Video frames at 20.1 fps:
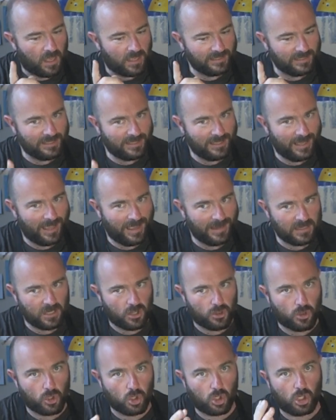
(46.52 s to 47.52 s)
yet,
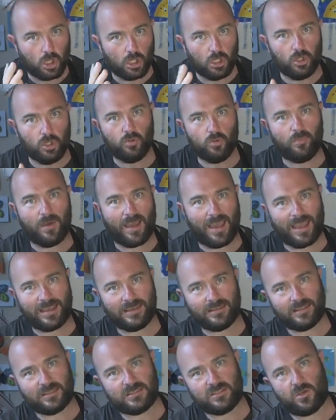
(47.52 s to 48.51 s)
the glue bag
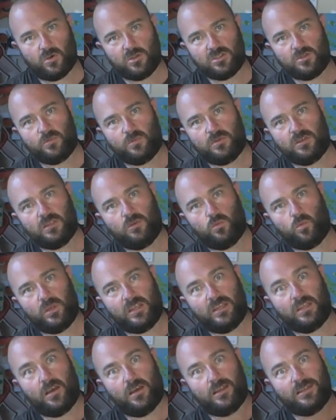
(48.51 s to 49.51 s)
that's going to be in week
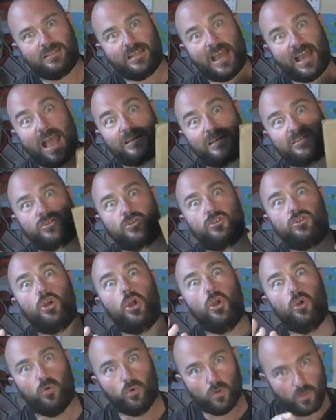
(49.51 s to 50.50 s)
9 task
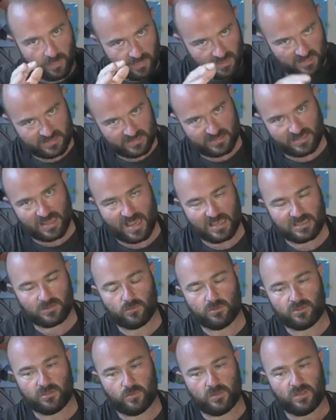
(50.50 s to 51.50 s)
2, this task
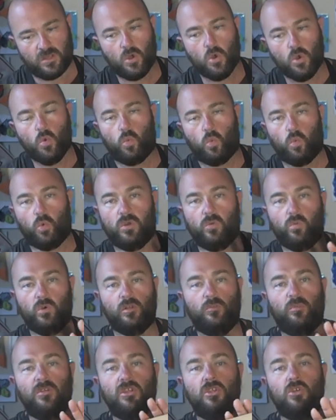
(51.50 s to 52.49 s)
we're doing, we
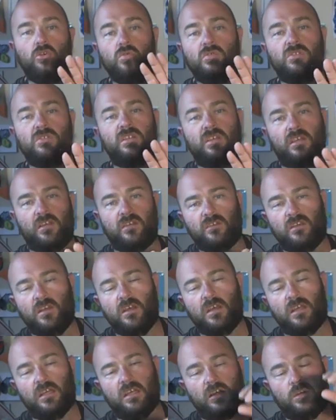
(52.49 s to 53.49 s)
will be using it
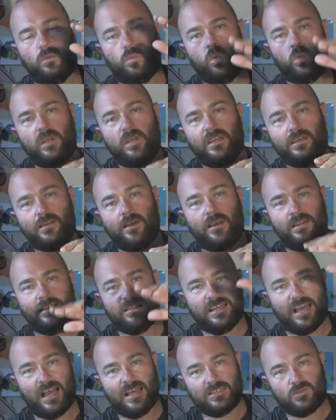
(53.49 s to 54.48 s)
in week 9
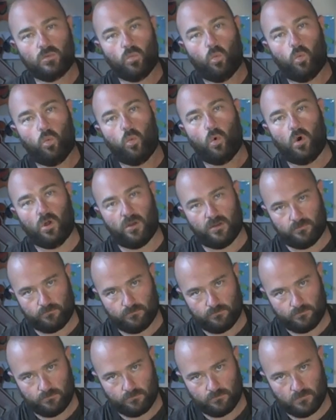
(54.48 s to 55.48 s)
task 1.
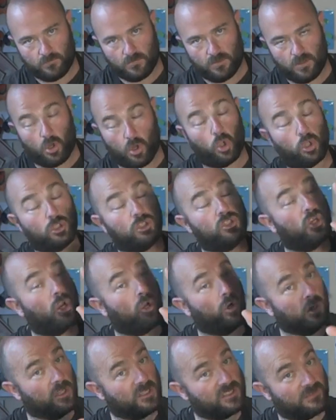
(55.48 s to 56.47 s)

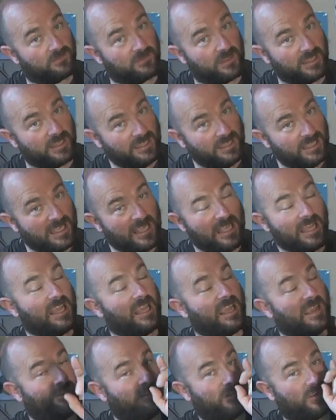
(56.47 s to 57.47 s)
Alternatively,
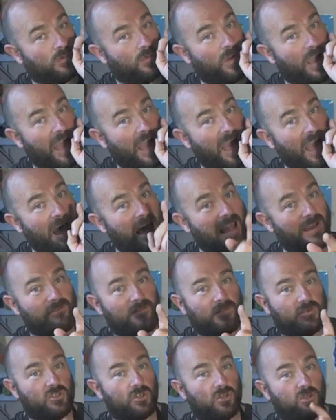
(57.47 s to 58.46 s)
if you
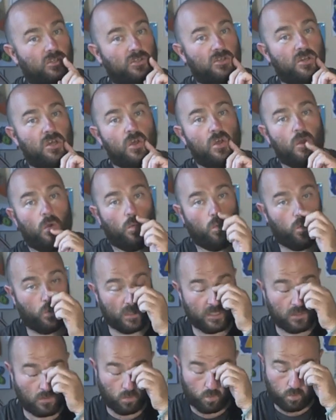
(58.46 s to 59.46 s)
have done
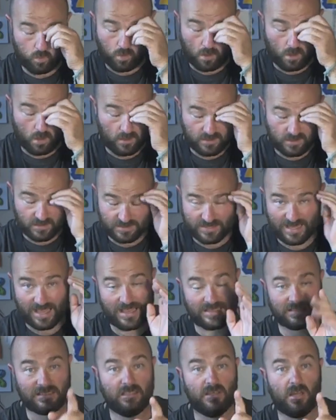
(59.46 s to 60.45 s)
week 1
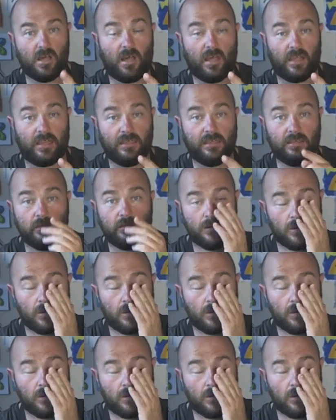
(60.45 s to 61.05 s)
task 9,